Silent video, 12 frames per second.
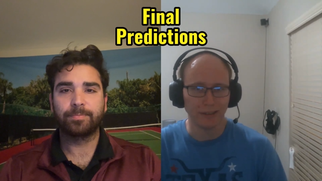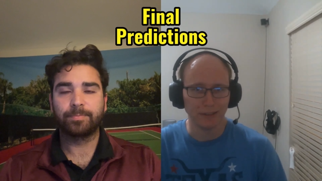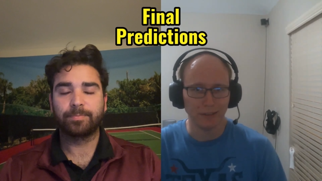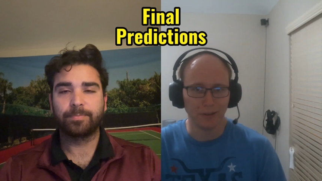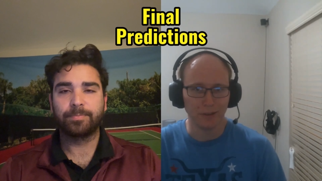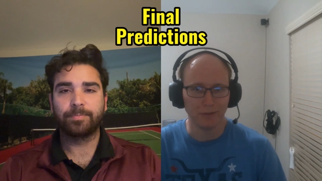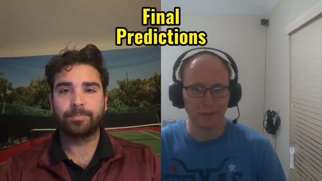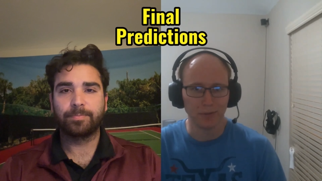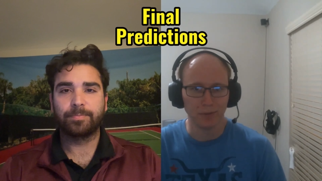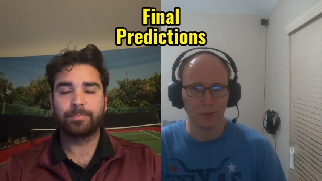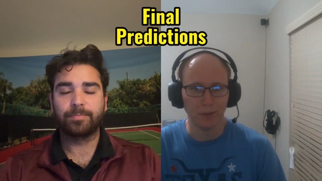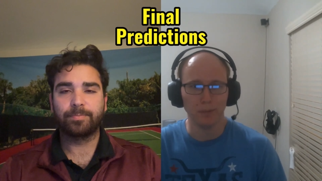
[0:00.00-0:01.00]
Speaker 1: I think
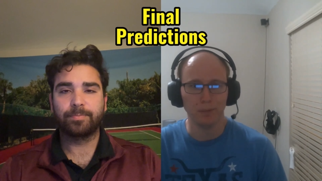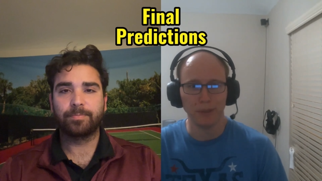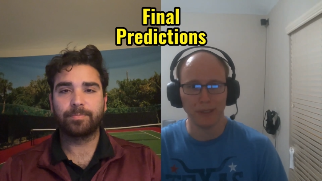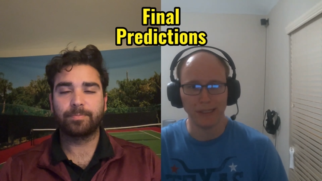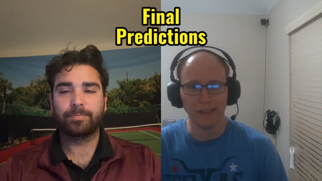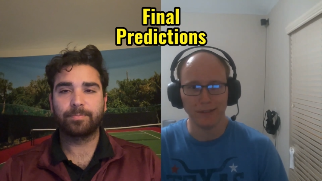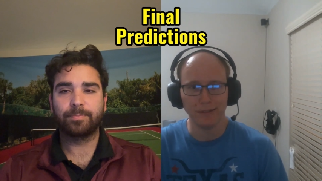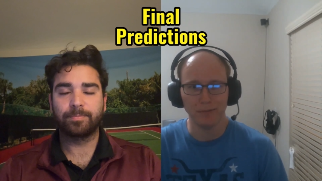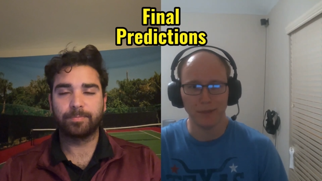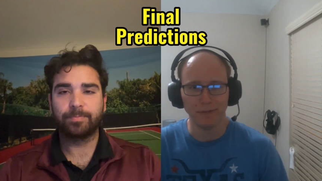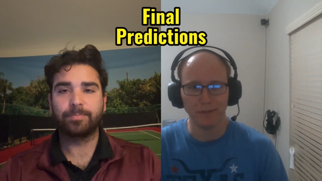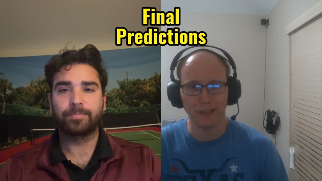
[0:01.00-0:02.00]
Djokovic will beat
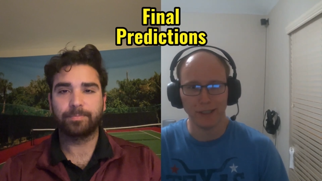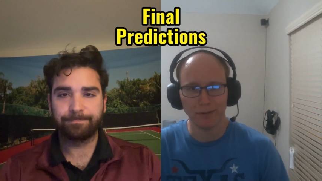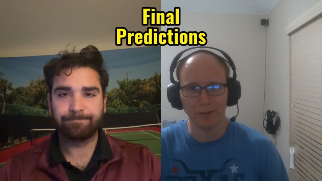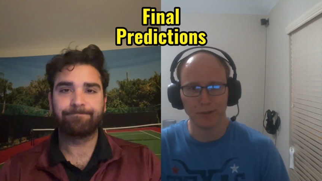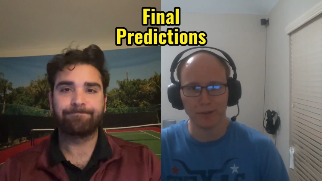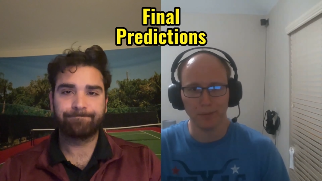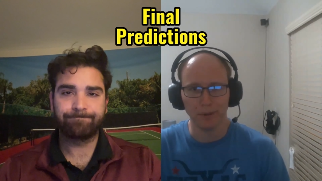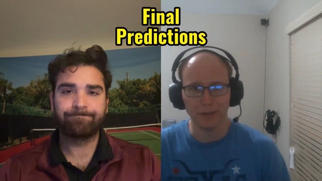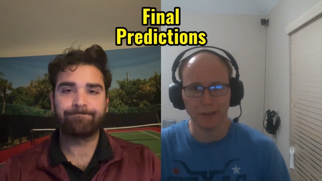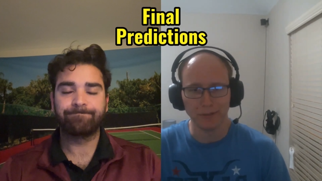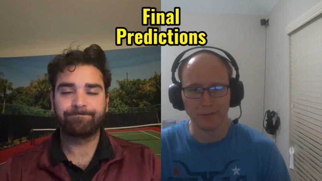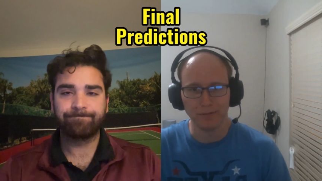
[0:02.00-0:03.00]
Medvedev
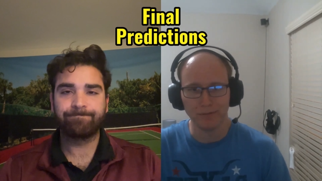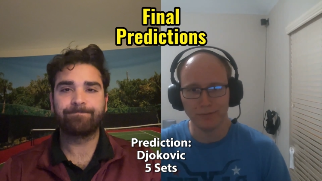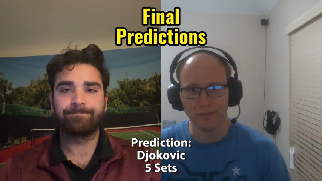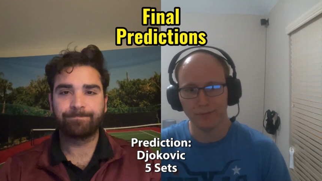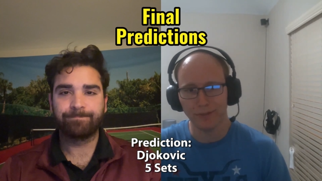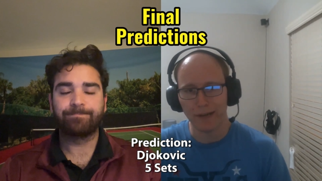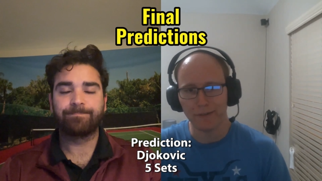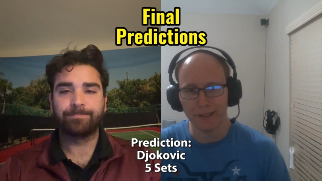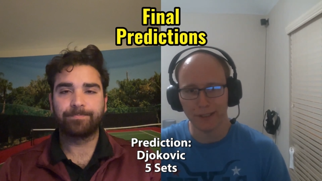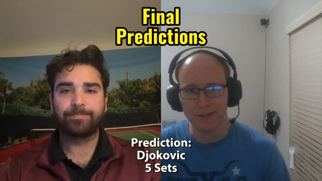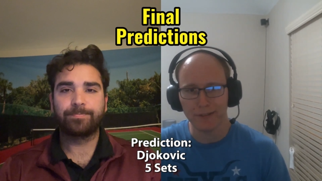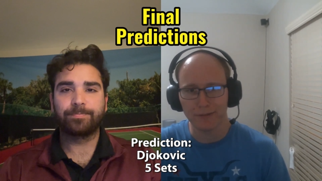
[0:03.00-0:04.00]
ultimately in five
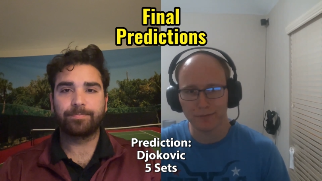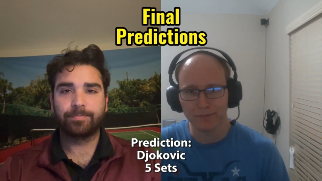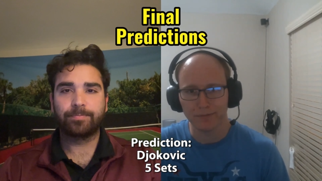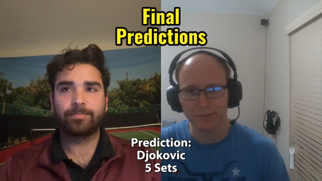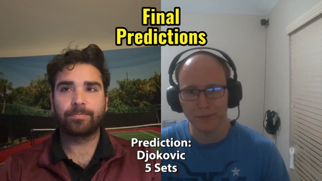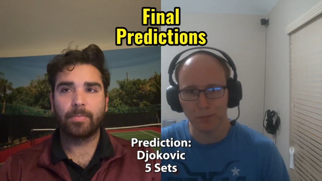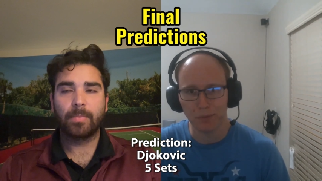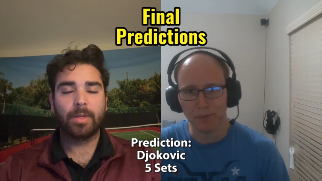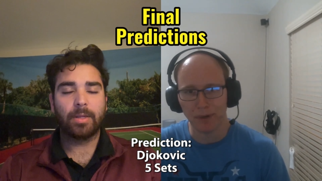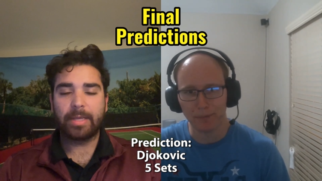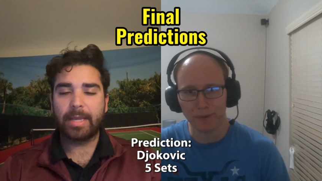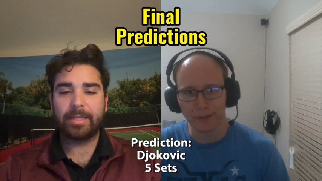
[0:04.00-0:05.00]
sets. Would
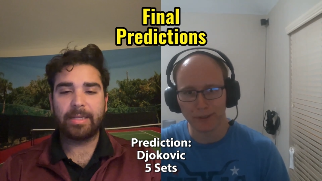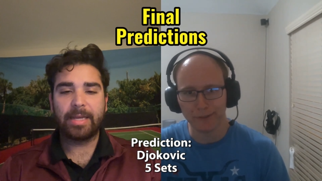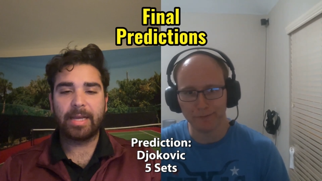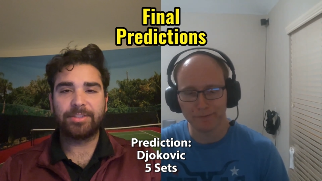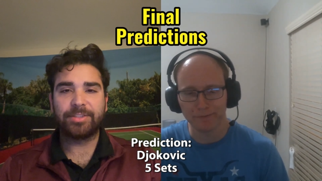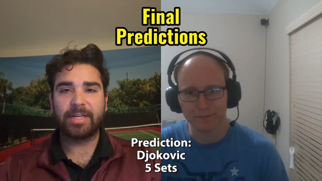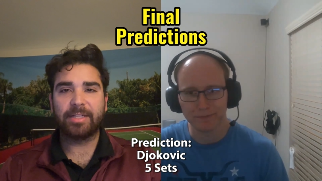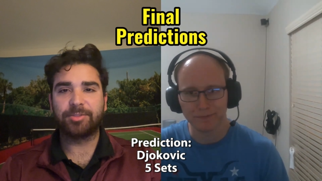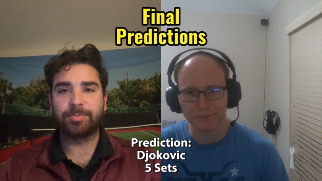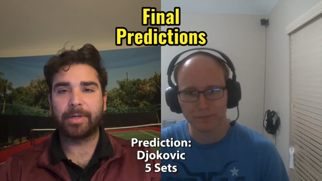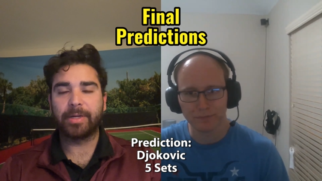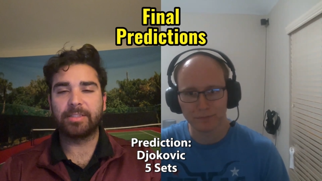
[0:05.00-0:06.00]
be my yeah. Prediction. He
Speaker 2: has that
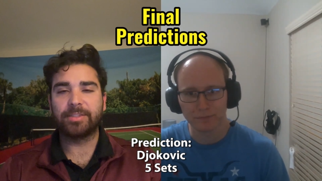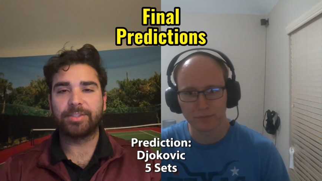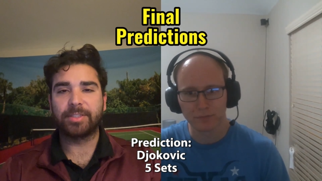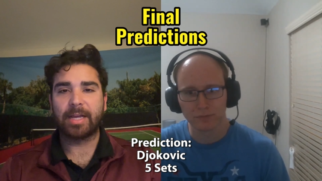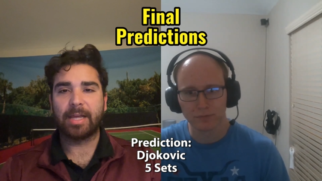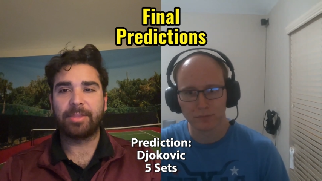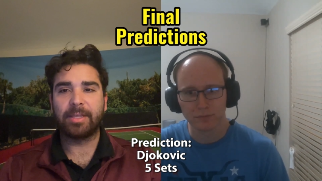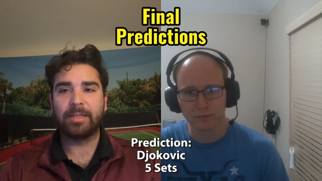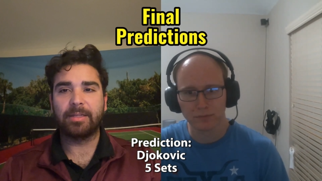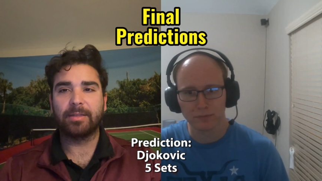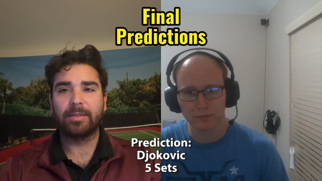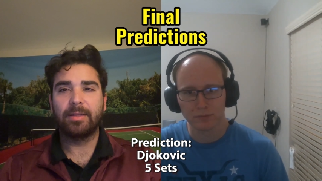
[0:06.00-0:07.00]
experience, and I
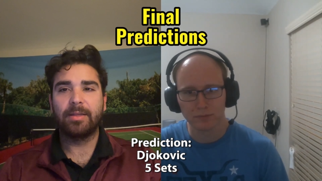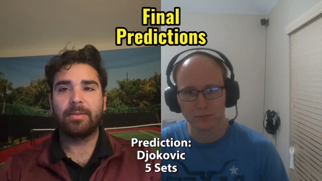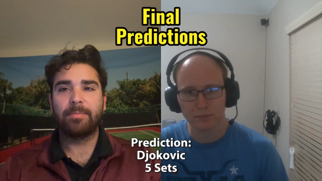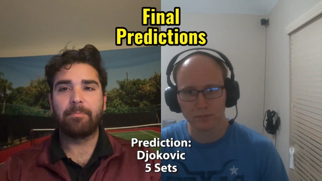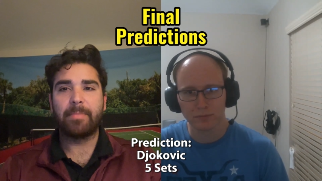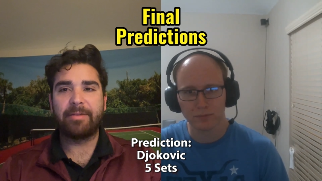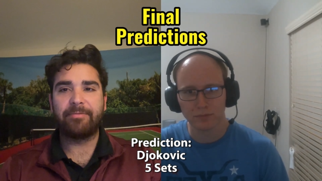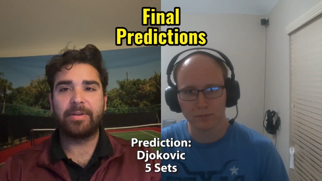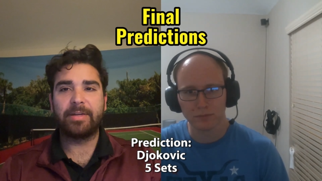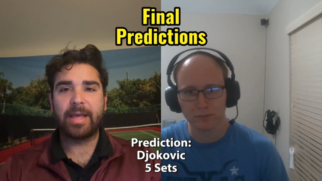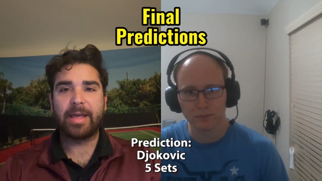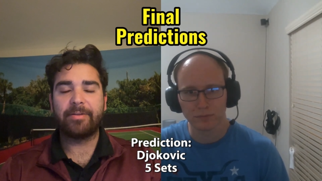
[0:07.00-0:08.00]
think
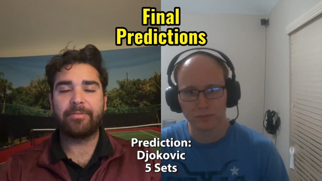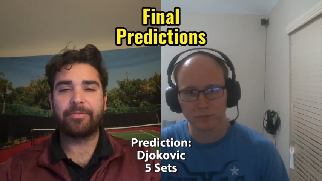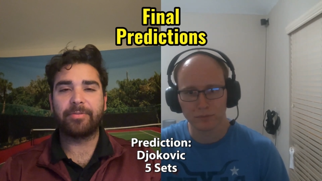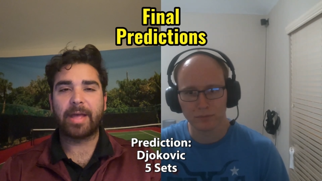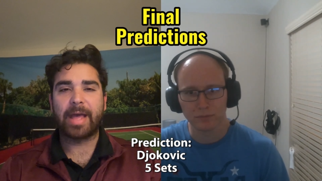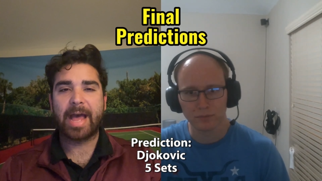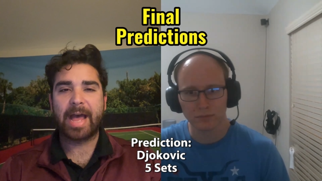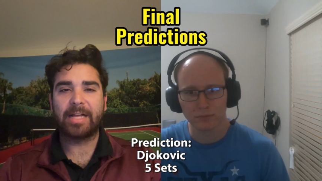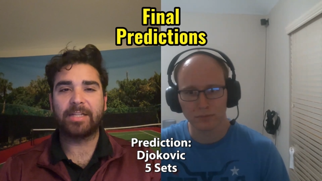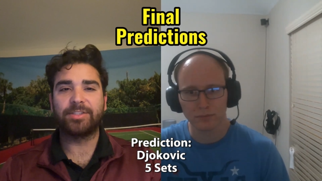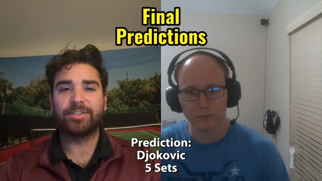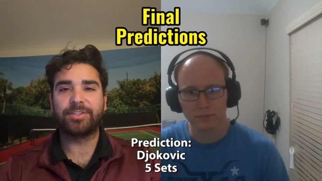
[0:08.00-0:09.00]
Medvedev
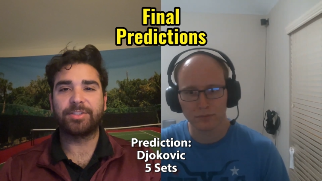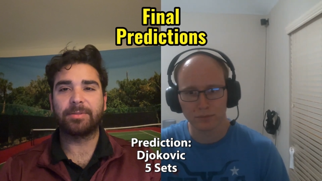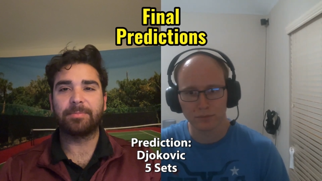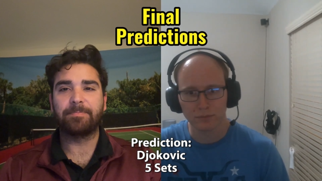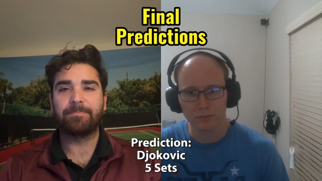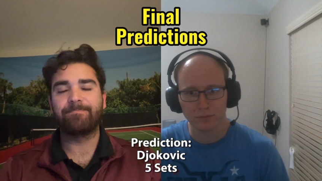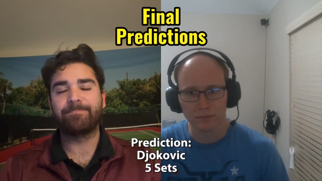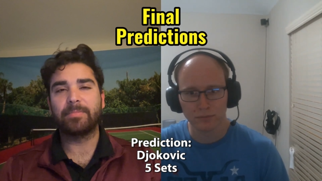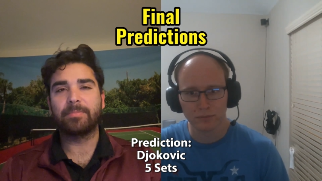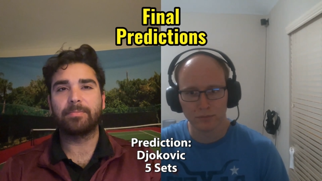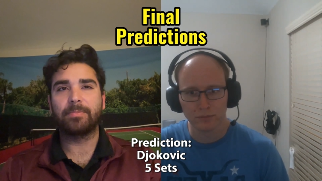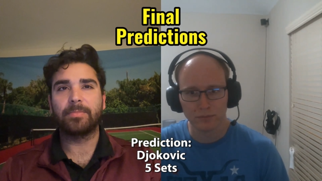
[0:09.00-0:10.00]
has
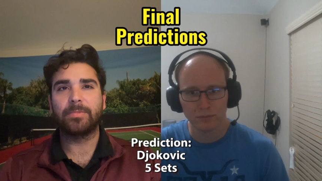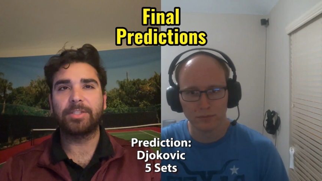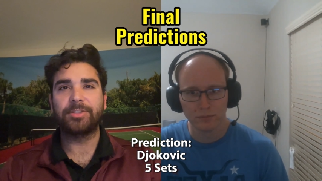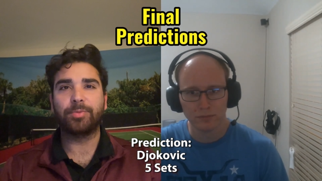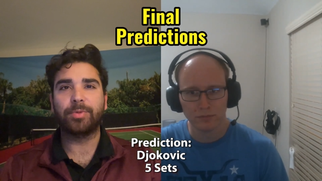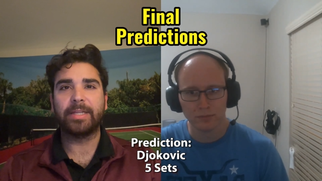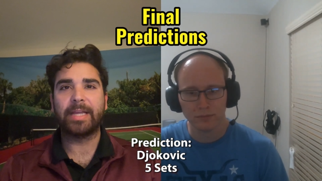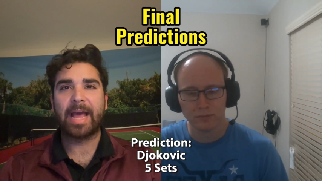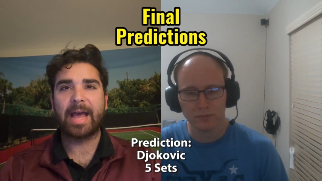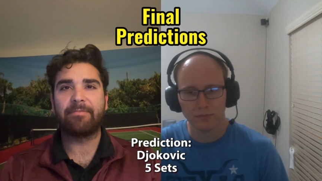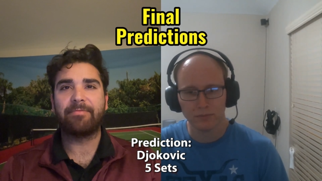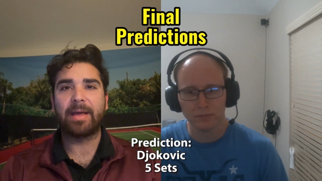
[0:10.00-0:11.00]
doesn't really
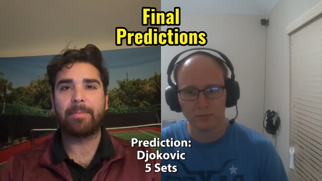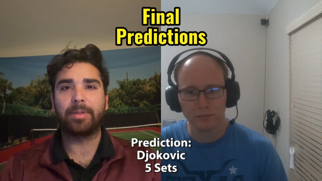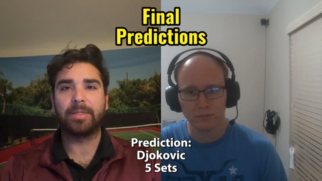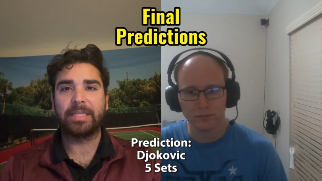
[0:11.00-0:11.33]
have that